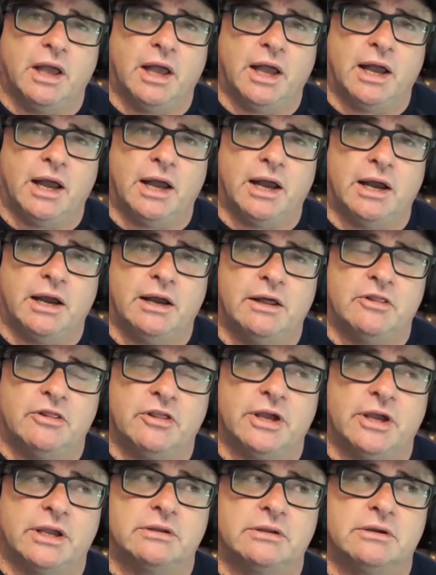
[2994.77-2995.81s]

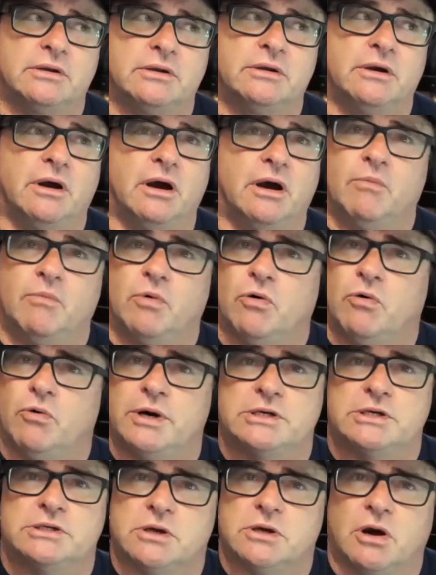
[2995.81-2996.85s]
that I'm
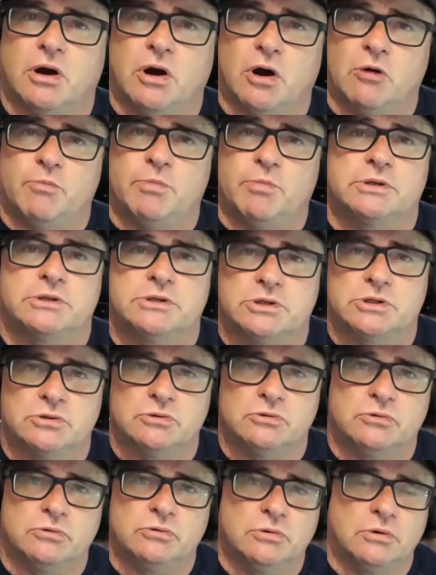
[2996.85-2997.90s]
always open
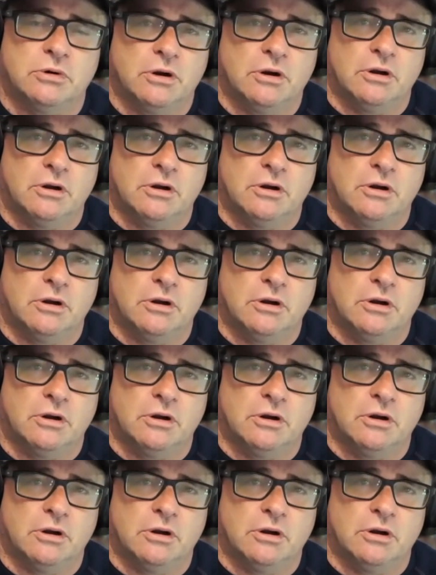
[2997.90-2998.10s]
to